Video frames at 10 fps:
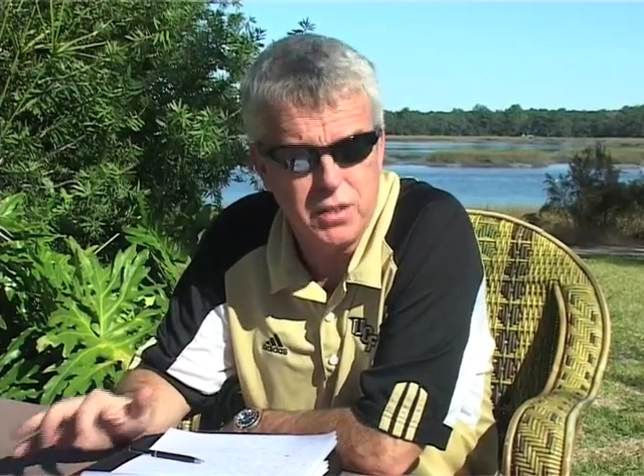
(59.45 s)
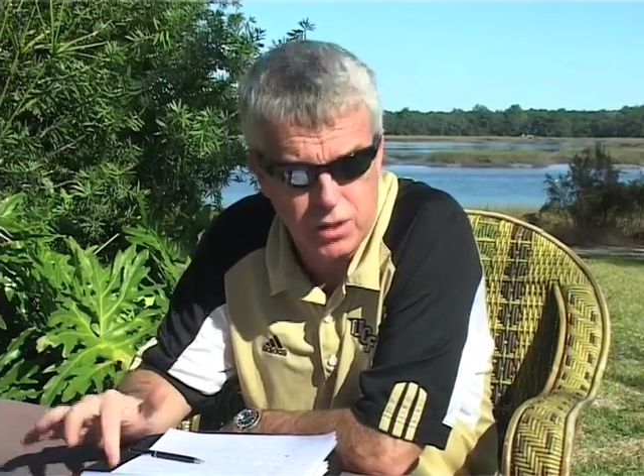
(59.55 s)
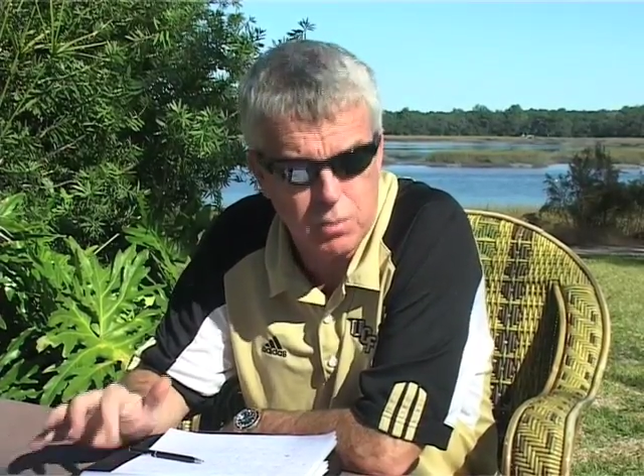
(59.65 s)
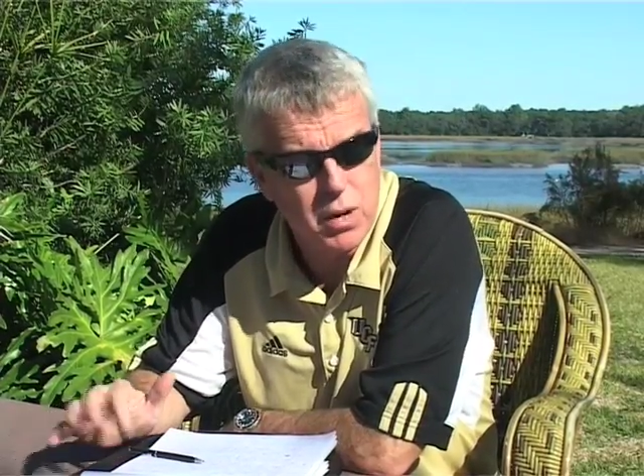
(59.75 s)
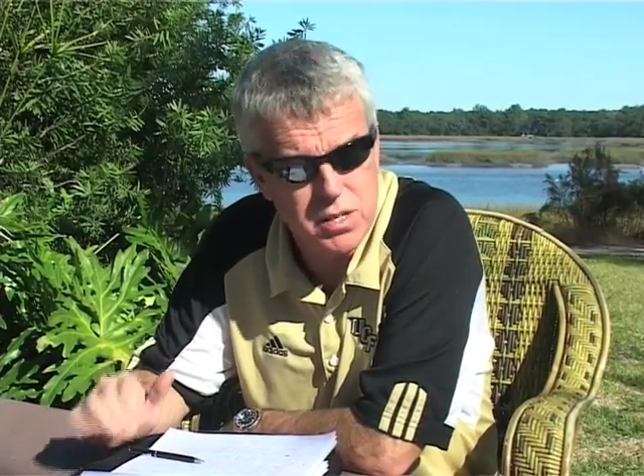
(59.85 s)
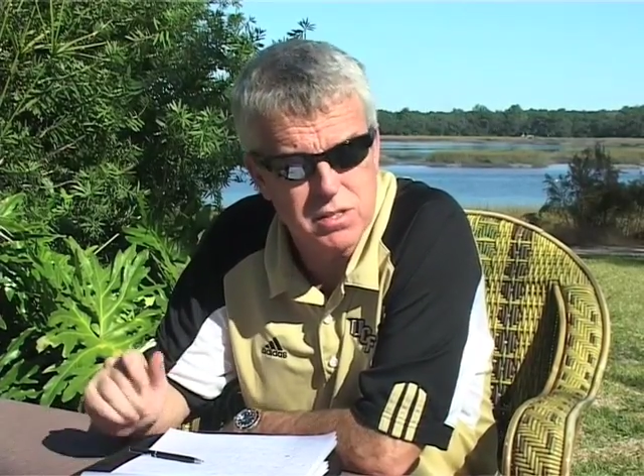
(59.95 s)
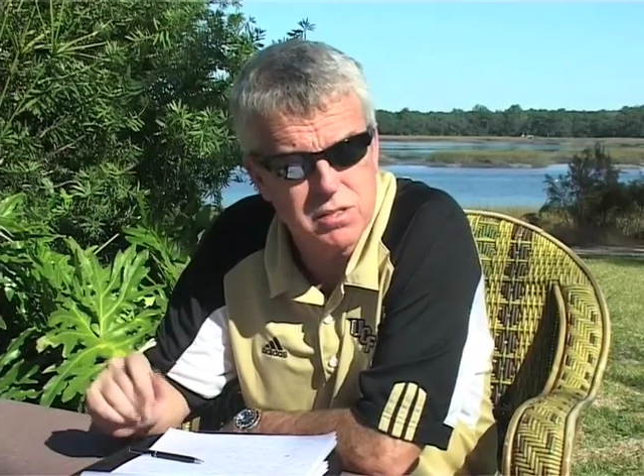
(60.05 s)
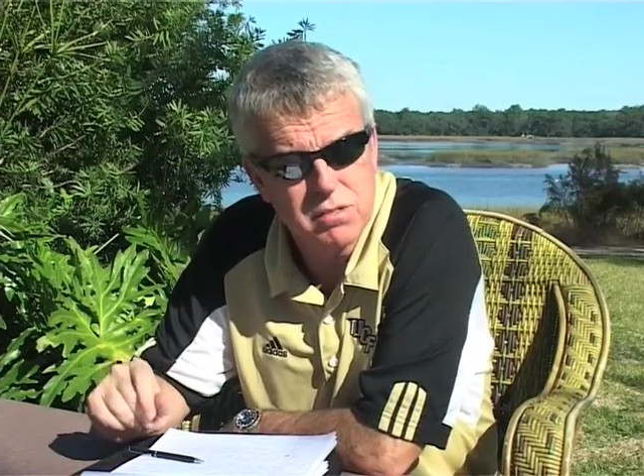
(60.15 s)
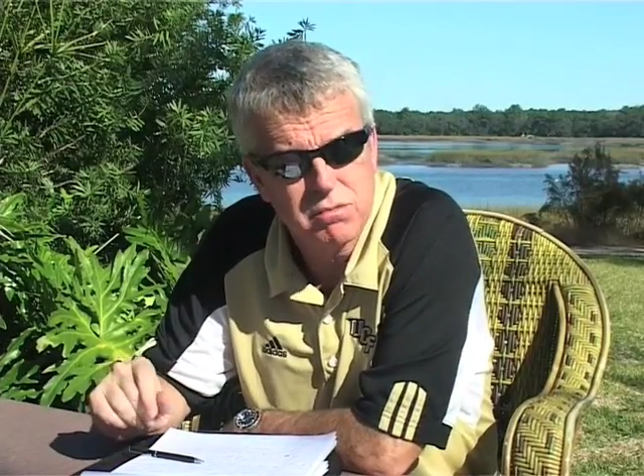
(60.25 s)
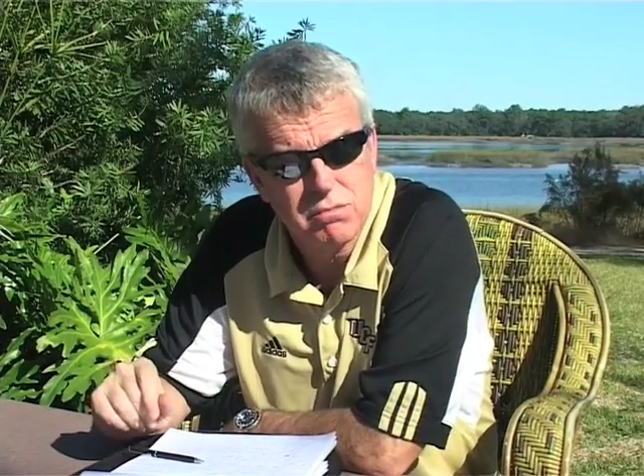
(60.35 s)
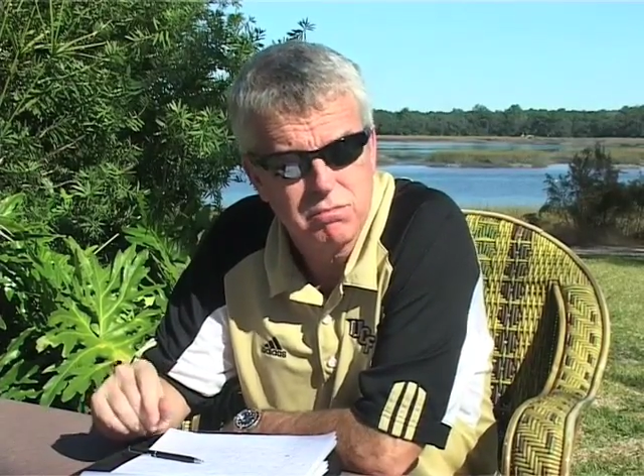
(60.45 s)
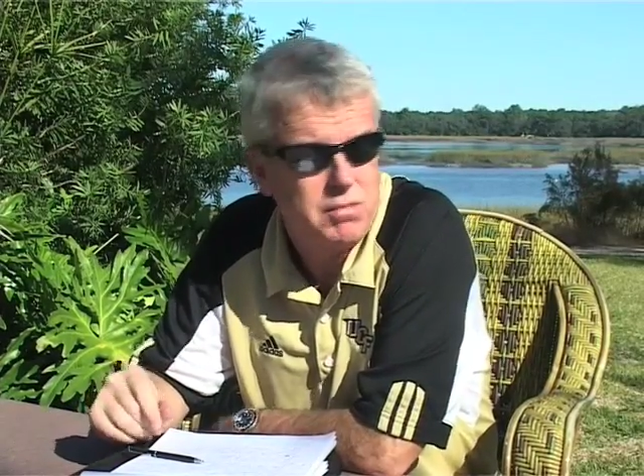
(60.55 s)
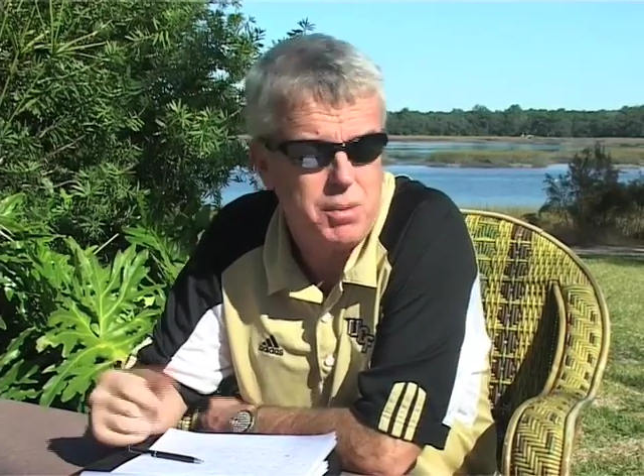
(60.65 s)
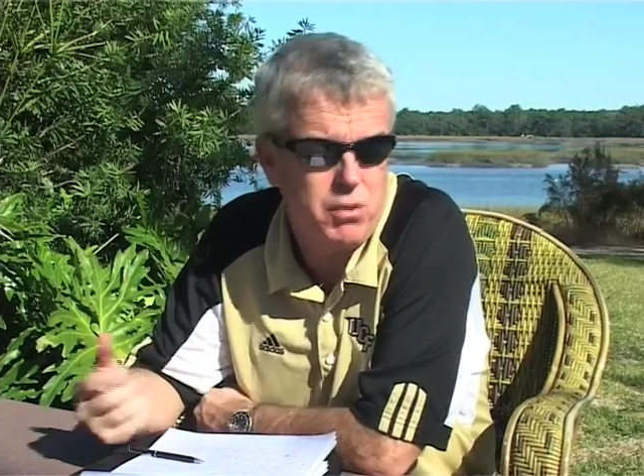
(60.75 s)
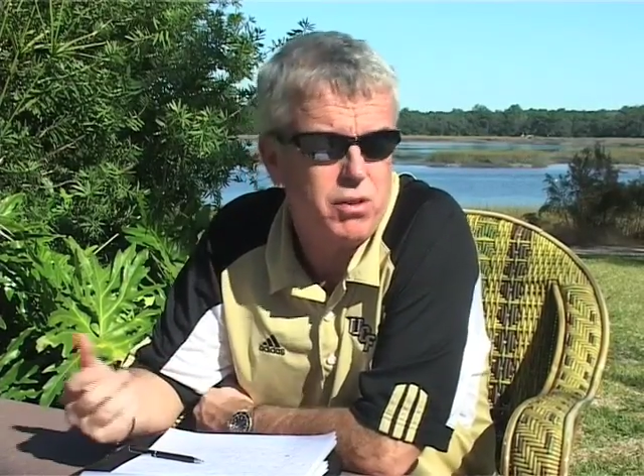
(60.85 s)
than their presence.
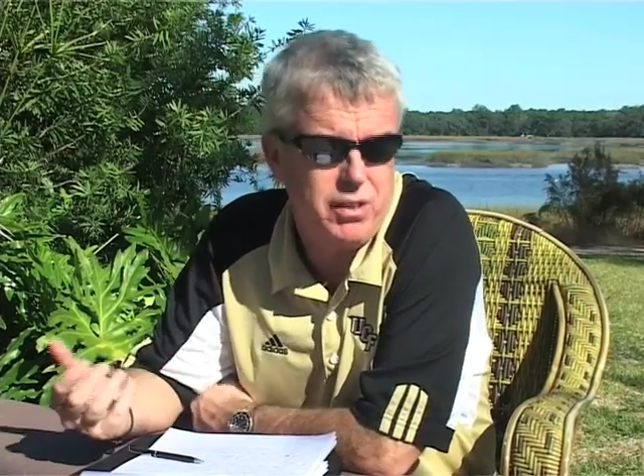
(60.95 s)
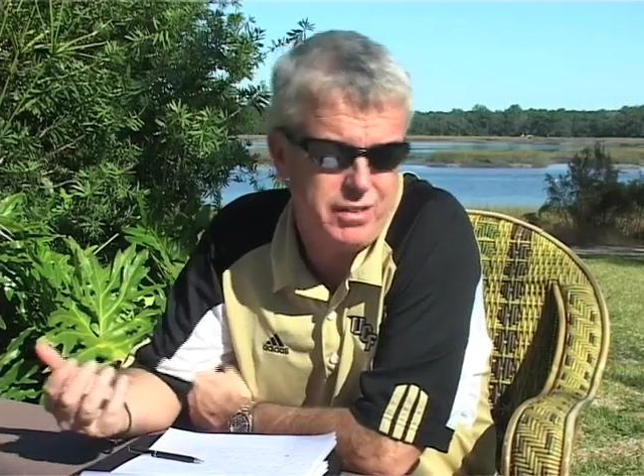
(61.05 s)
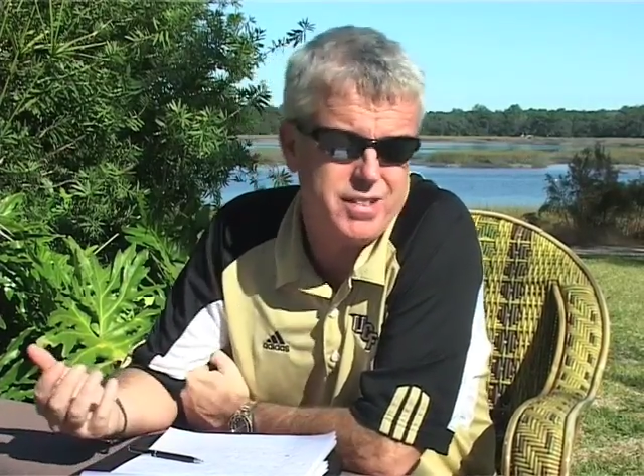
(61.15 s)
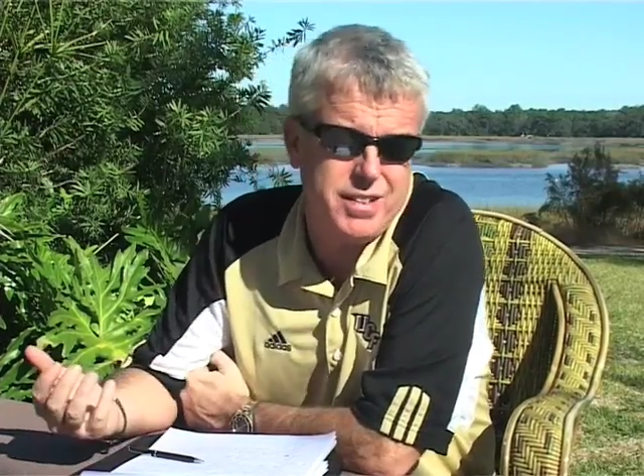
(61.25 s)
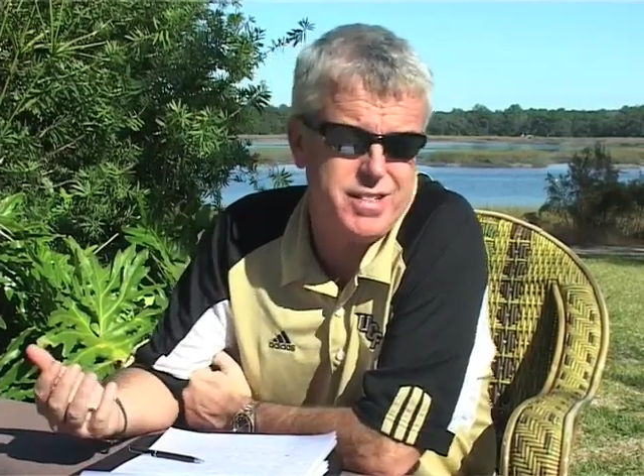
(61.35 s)
I mean, really, isn't